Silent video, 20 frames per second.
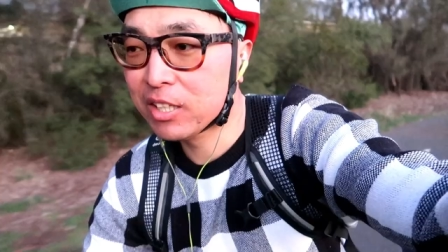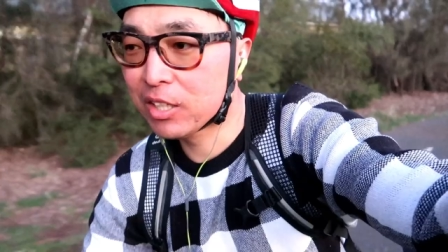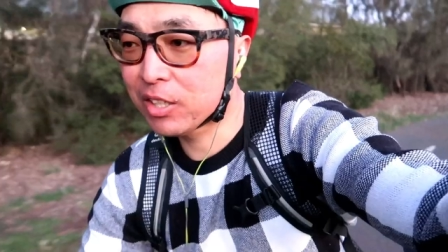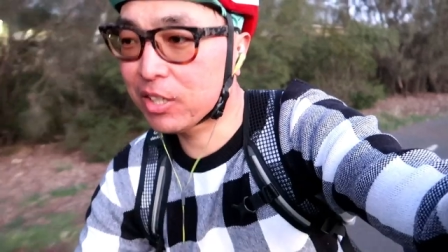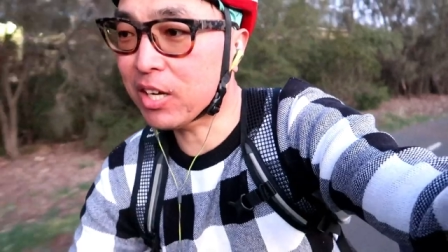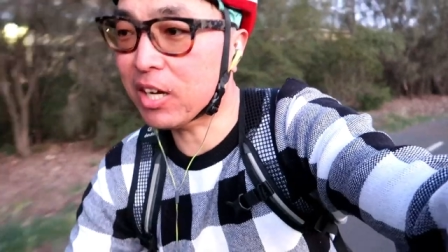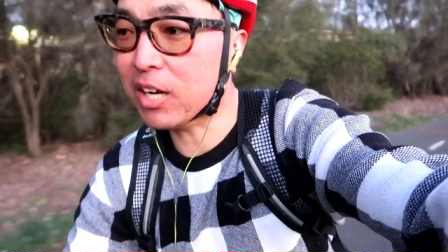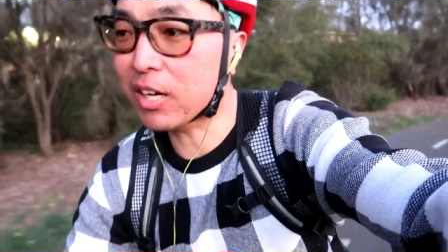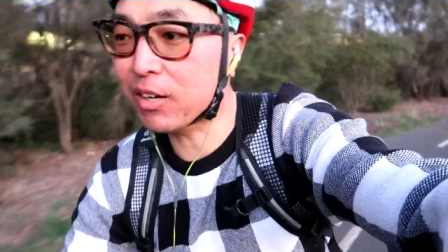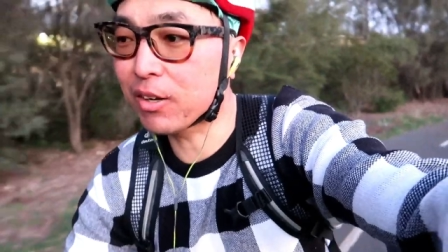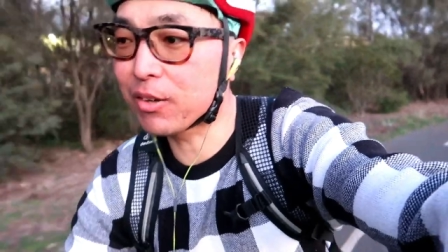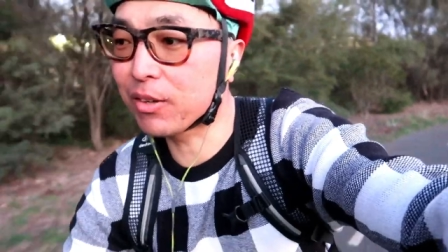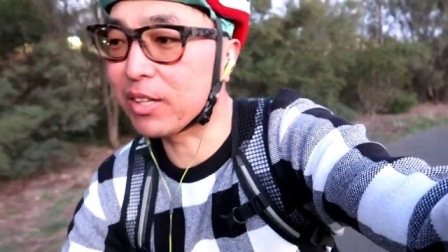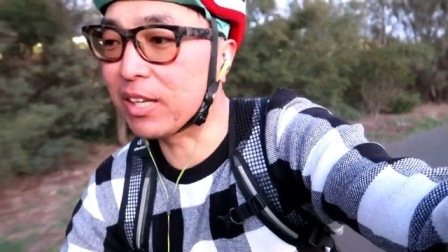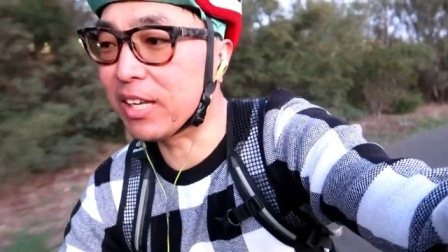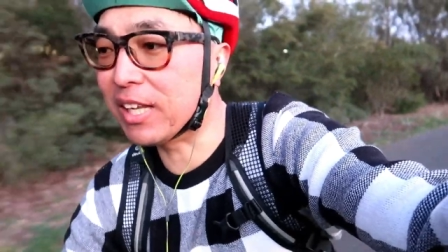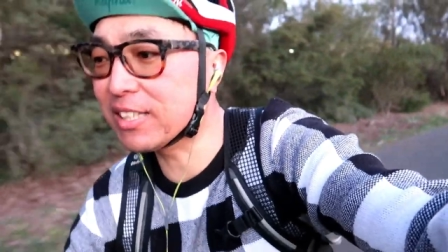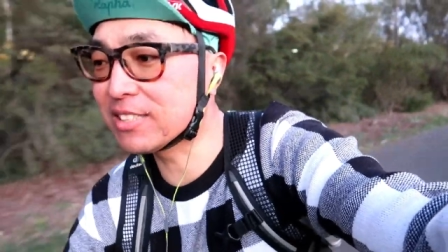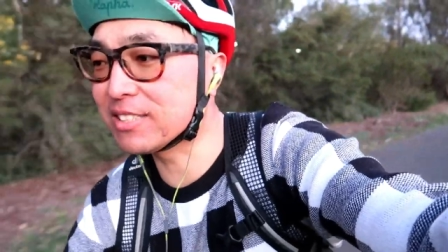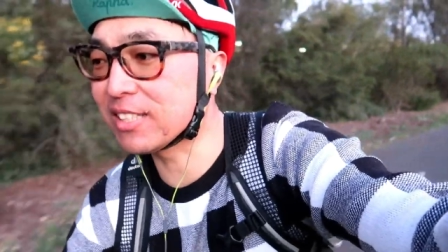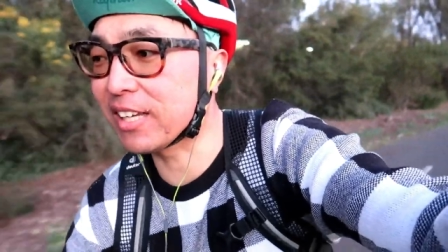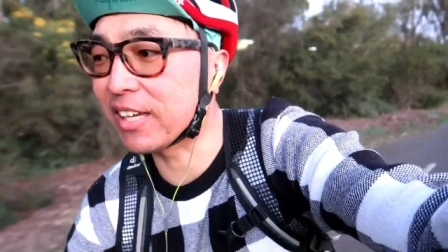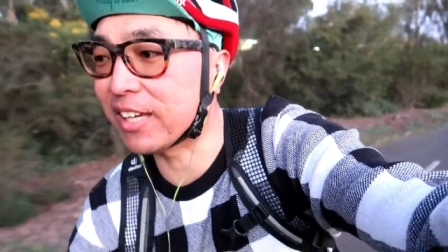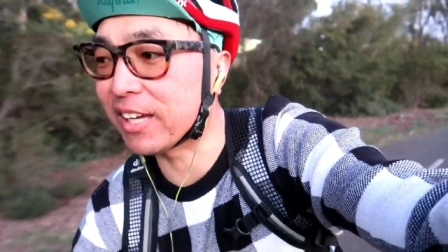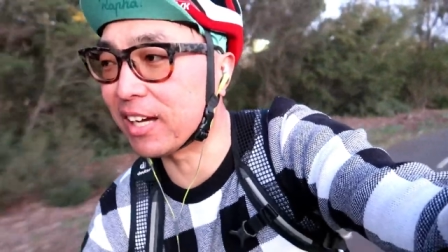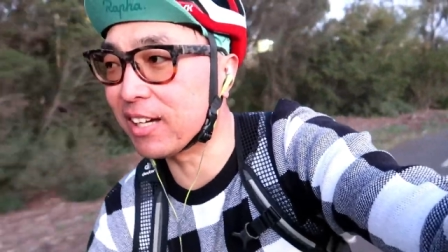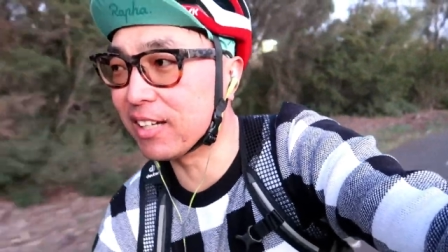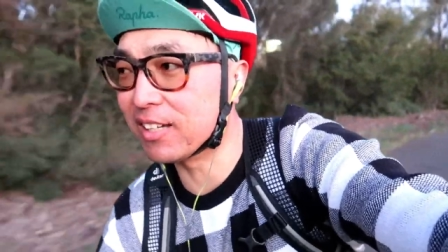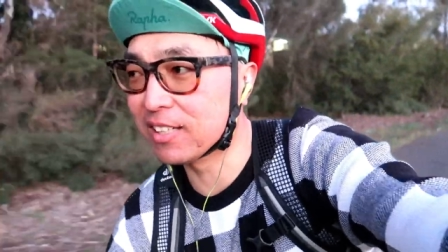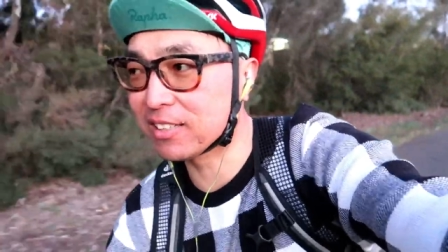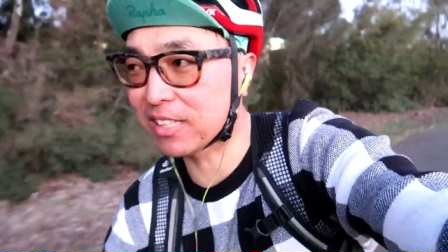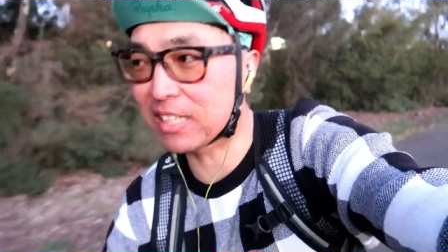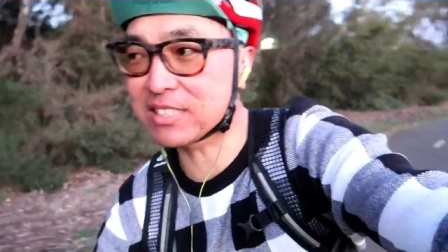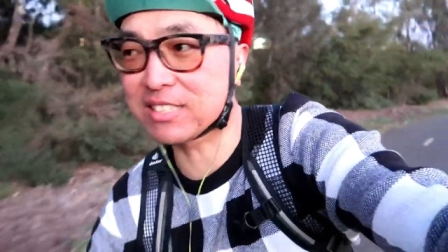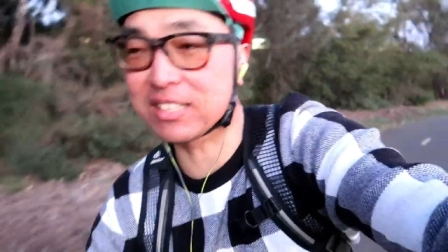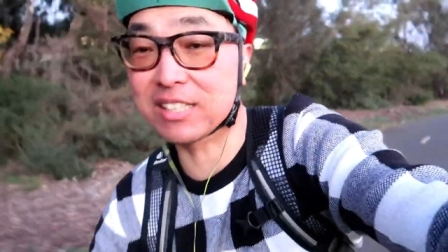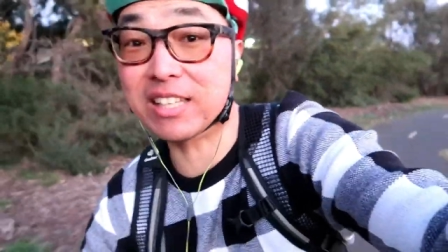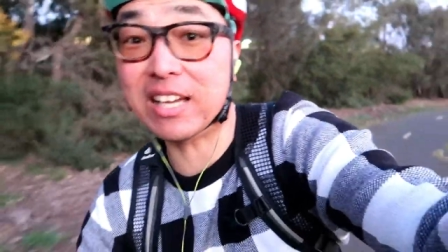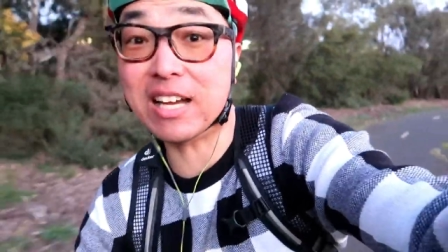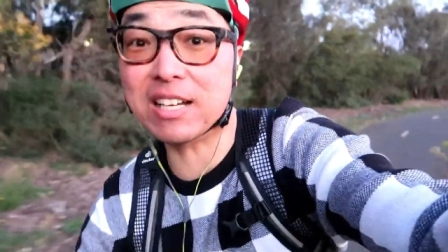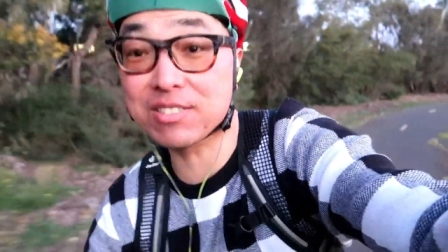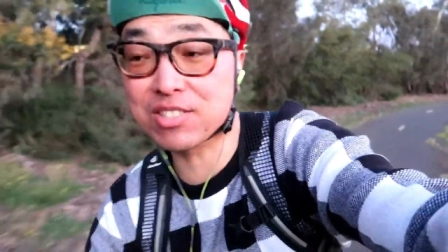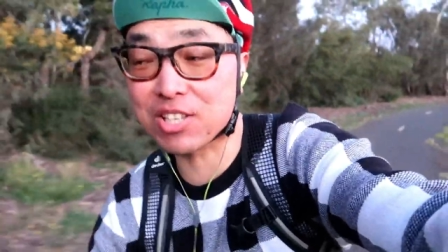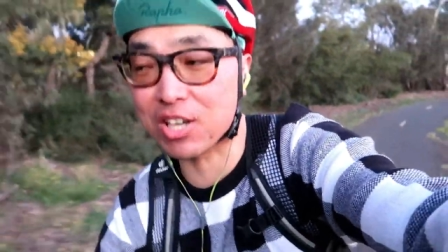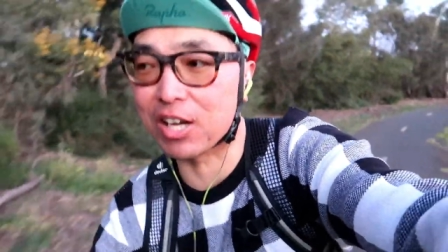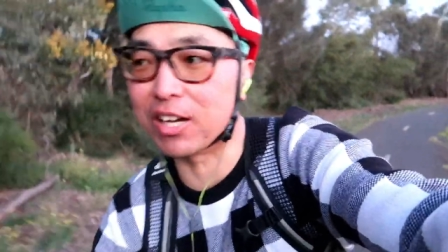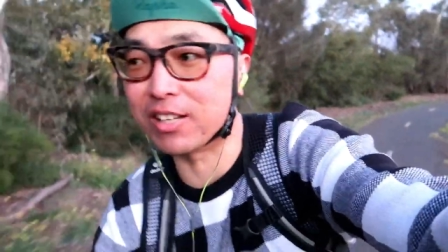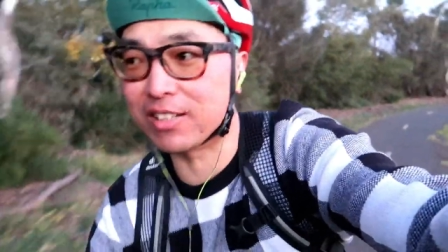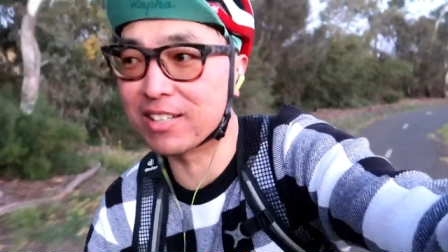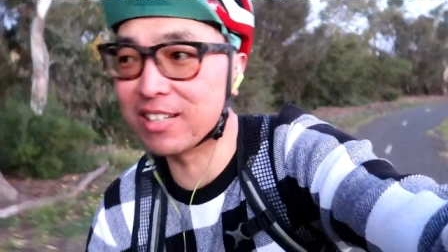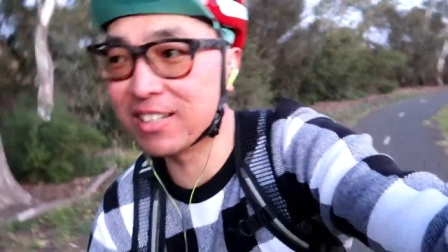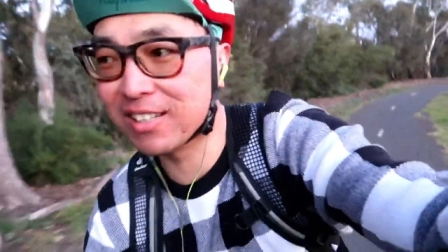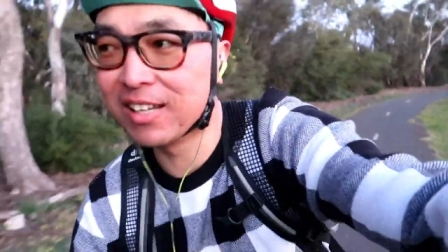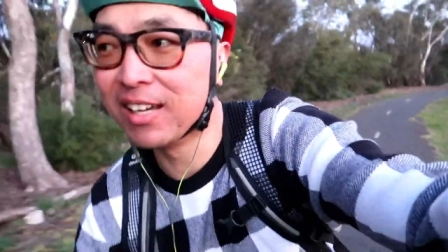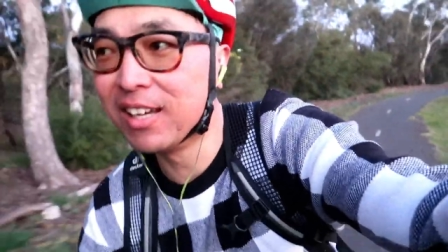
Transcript: You can't go to an easy gear. That's the downside.